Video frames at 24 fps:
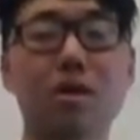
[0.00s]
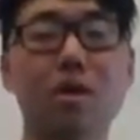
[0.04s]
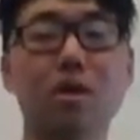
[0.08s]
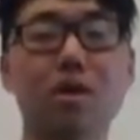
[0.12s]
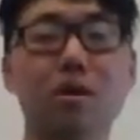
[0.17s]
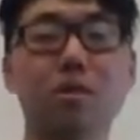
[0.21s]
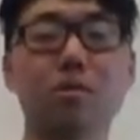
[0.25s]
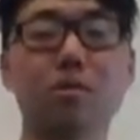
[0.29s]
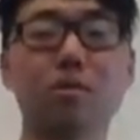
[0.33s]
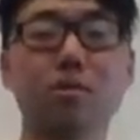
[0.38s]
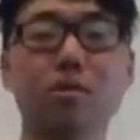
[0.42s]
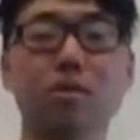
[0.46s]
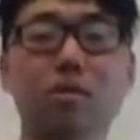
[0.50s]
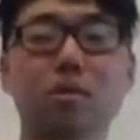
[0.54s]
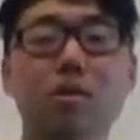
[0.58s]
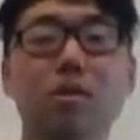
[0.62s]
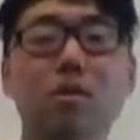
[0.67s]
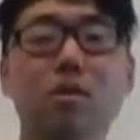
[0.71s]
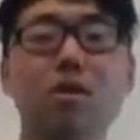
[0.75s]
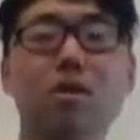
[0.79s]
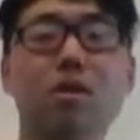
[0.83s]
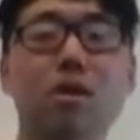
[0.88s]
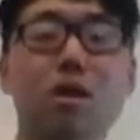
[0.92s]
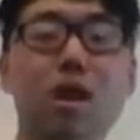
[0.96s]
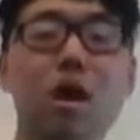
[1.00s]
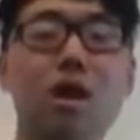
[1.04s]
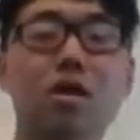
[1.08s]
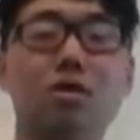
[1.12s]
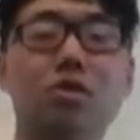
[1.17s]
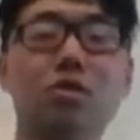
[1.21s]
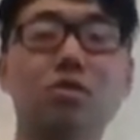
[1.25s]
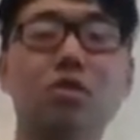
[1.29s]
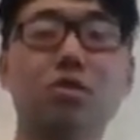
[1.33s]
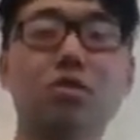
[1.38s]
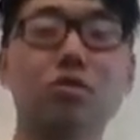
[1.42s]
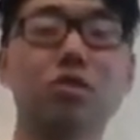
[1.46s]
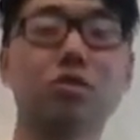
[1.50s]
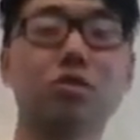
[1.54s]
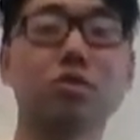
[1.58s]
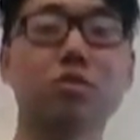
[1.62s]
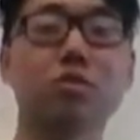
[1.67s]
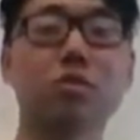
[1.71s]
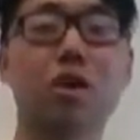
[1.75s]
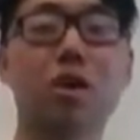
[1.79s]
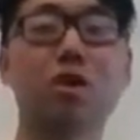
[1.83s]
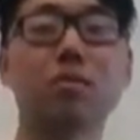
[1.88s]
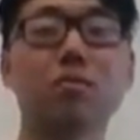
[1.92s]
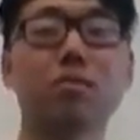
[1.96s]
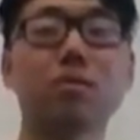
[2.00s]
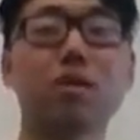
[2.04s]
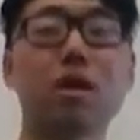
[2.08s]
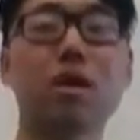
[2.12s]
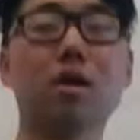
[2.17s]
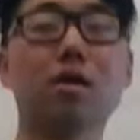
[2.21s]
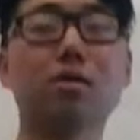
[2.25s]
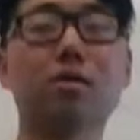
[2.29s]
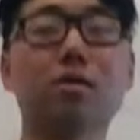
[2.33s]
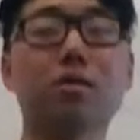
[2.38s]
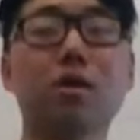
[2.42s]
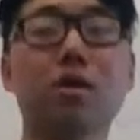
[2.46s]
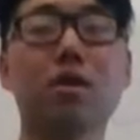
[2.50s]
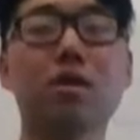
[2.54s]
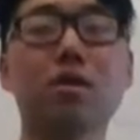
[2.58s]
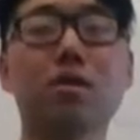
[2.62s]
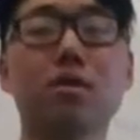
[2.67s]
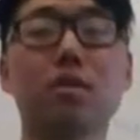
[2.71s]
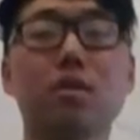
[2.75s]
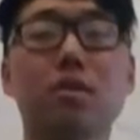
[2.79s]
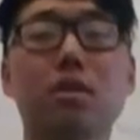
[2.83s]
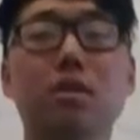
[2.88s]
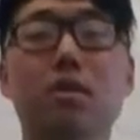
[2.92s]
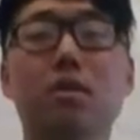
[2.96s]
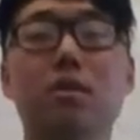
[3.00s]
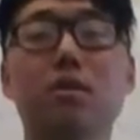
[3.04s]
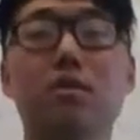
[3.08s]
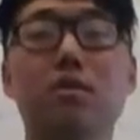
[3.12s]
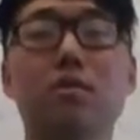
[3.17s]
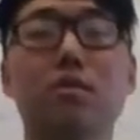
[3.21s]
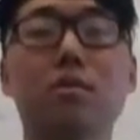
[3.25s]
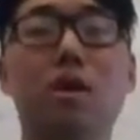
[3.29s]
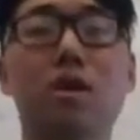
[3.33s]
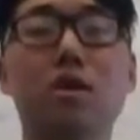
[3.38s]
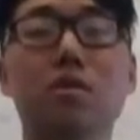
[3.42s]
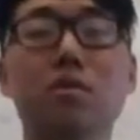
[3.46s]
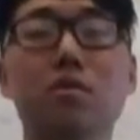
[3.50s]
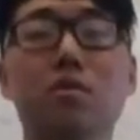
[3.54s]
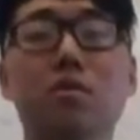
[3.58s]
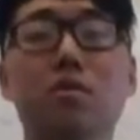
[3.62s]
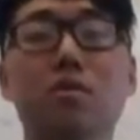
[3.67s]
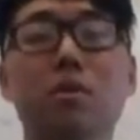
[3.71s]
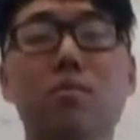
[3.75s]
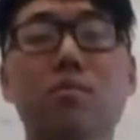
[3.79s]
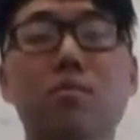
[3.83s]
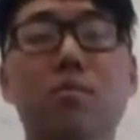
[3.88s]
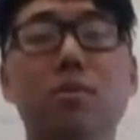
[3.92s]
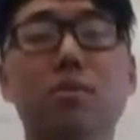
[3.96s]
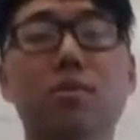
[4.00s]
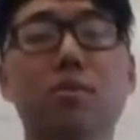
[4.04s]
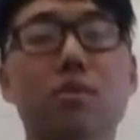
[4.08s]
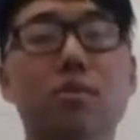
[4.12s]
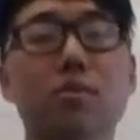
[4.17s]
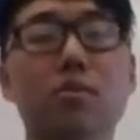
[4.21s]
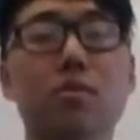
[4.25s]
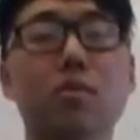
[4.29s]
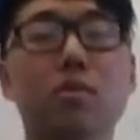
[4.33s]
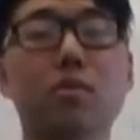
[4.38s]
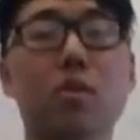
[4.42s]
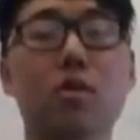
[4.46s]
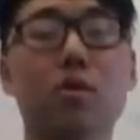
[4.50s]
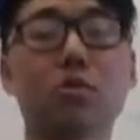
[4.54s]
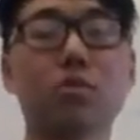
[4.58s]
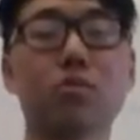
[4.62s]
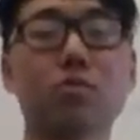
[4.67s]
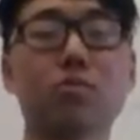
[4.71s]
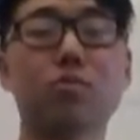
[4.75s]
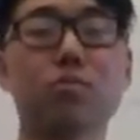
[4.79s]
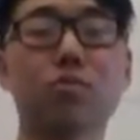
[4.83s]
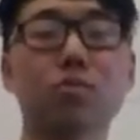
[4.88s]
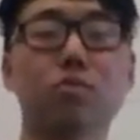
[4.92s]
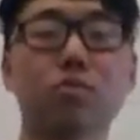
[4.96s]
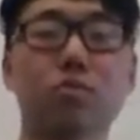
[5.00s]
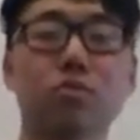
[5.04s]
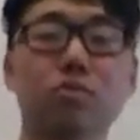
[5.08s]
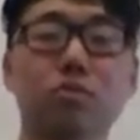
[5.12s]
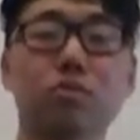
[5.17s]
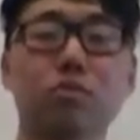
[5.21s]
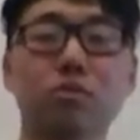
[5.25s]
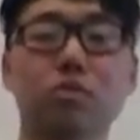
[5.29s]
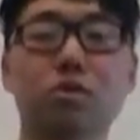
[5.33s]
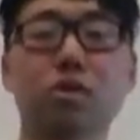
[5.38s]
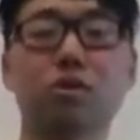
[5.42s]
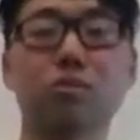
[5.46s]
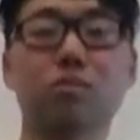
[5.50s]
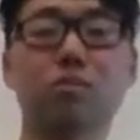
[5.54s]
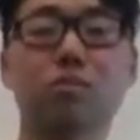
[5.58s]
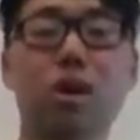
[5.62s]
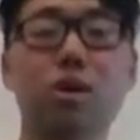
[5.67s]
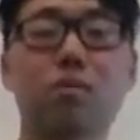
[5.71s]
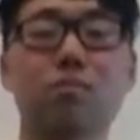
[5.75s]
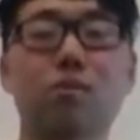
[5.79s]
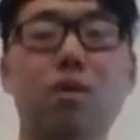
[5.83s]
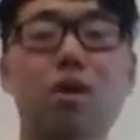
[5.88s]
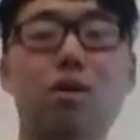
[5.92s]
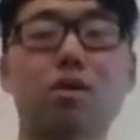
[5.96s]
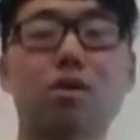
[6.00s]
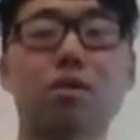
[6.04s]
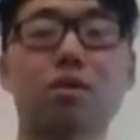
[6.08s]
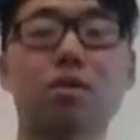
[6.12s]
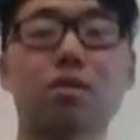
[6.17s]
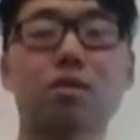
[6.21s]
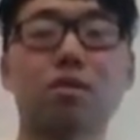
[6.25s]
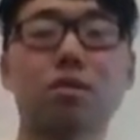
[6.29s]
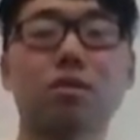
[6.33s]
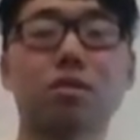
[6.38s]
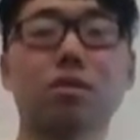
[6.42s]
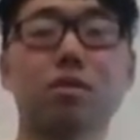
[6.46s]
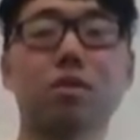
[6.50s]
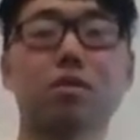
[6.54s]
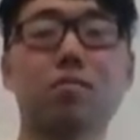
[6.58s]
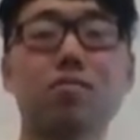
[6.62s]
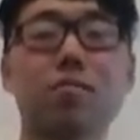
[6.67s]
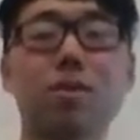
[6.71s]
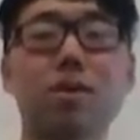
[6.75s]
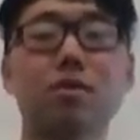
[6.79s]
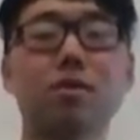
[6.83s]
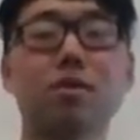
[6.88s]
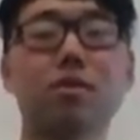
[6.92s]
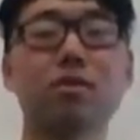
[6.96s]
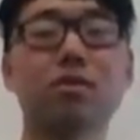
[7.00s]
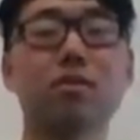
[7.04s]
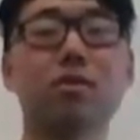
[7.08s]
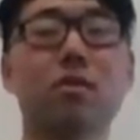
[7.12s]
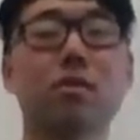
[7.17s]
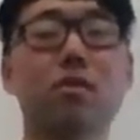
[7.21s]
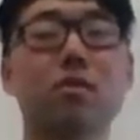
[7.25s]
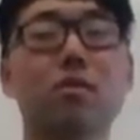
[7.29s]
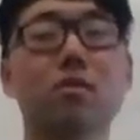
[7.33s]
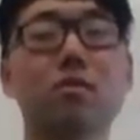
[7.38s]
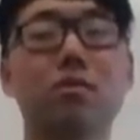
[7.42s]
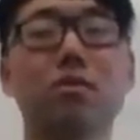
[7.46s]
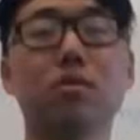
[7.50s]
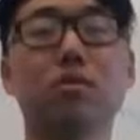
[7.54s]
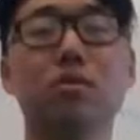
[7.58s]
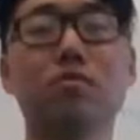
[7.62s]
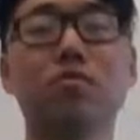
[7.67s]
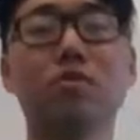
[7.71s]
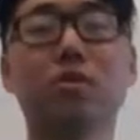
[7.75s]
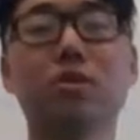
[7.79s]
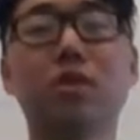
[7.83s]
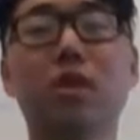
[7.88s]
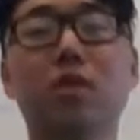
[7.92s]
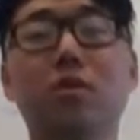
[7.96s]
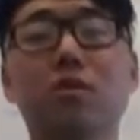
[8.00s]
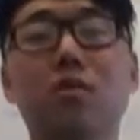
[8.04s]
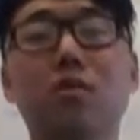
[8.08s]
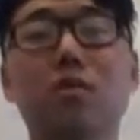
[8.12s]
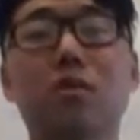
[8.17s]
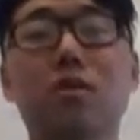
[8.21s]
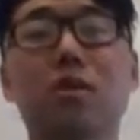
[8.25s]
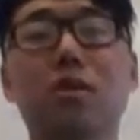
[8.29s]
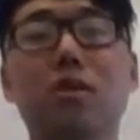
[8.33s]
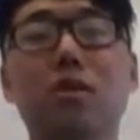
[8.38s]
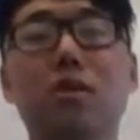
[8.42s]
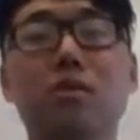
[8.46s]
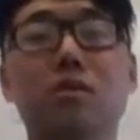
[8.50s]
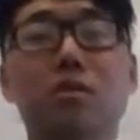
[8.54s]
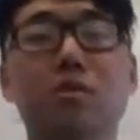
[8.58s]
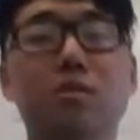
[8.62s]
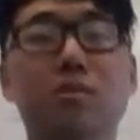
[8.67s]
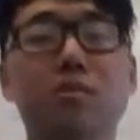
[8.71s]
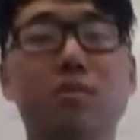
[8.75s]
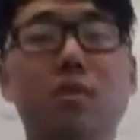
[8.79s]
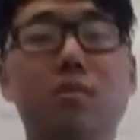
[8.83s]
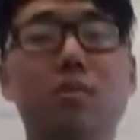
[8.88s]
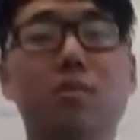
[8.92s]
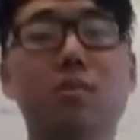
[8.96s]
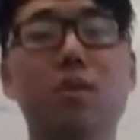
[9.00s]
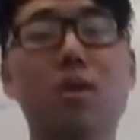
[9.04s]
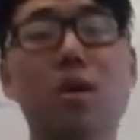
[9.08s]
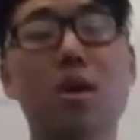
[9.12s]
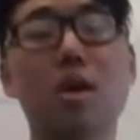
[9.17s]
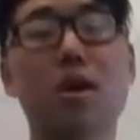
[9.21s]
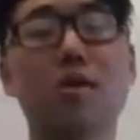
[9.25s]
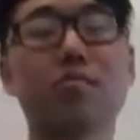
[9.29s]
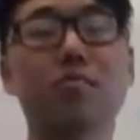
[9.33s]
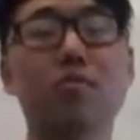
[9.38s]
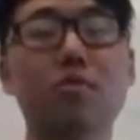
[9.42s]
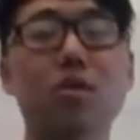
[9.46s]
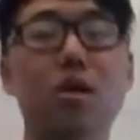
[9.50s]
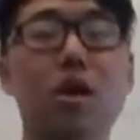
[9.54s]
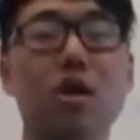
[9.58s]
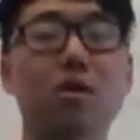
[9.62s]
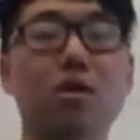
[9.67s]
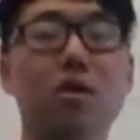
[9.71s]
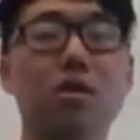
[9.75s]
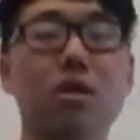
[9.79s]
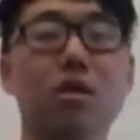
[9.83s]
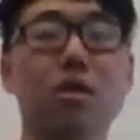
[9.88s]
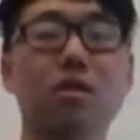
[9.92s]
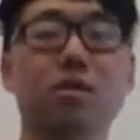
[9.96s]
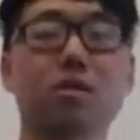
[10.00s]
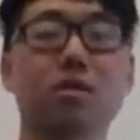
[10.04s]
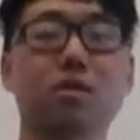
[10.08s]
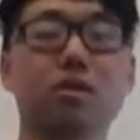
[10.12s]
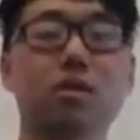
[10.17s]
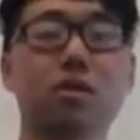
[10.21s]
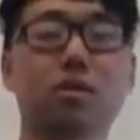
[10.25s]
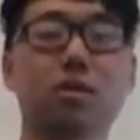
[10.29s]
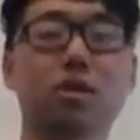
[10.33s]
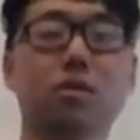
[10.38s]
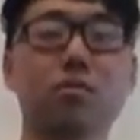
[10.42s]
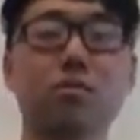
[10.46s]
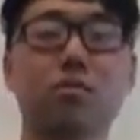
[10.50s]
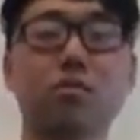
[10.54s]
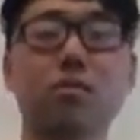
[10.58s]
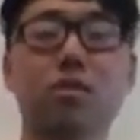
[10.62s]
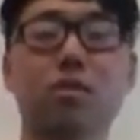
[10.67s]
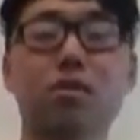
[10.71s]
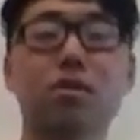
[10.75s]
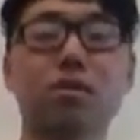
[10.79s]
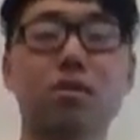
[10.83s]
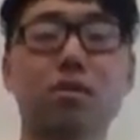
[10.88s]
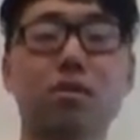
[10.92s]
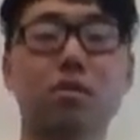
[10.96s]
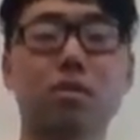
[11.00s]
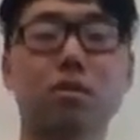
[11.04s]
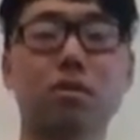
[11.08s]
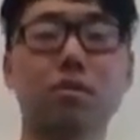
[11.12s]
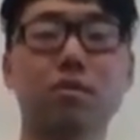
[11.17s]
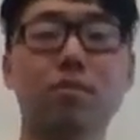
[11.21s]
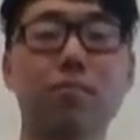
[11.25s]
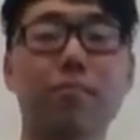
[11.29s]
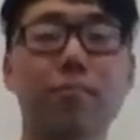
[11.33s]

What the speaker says: And hydrogen, carbon dioxide, and toluene and benzene are also produced as byproducts, and benzene are recycled again after alkalizing it again with ethylene.